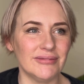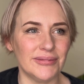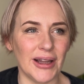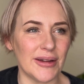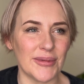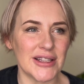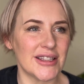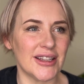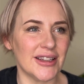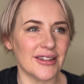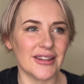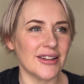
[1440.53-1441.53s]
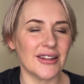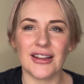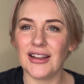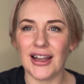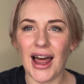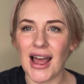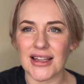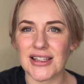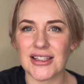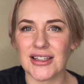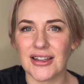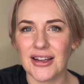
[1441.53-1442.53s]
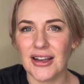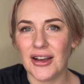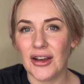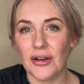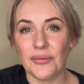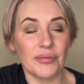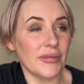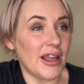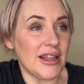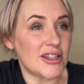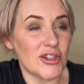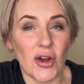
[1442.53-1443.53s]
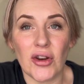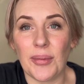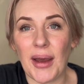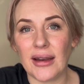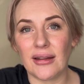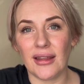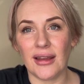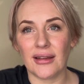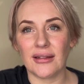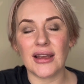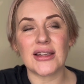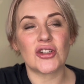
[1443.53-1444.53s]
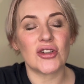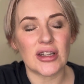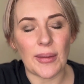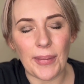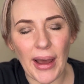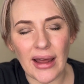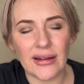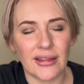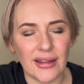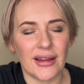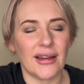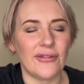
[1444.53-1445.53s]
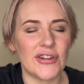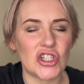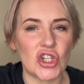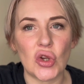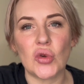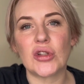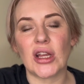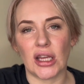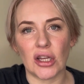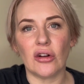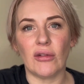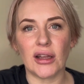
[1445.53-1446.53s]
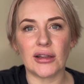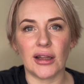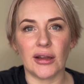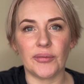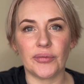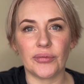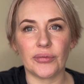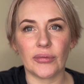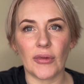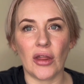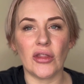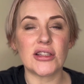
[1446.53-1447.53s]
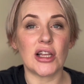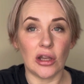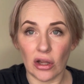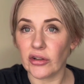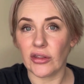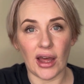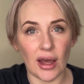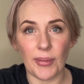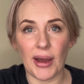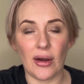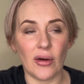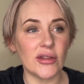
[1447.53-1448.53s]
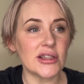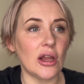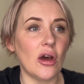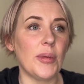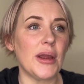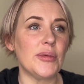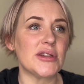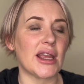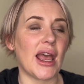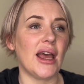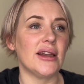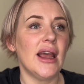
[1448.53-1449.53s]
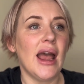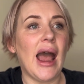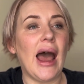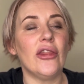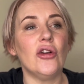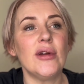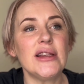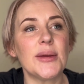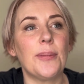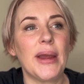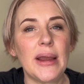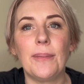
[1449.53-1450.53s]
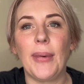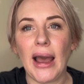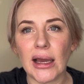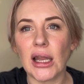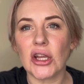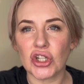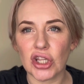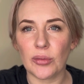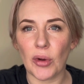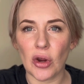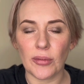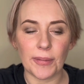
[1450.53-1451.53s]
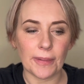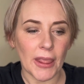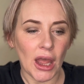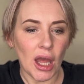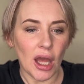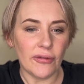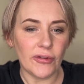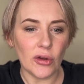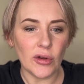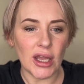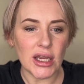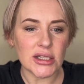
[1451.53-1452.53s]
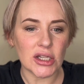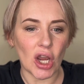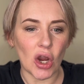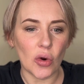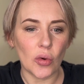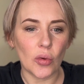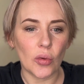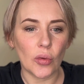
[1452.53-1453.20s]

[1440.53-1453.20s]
pigments that last. It's not a bad thing. It's just a bad thing if it's used incorrectly. And there's a lot of that about. And there's a lot of people scared. And there is a big backlash at the moment. A few years ago,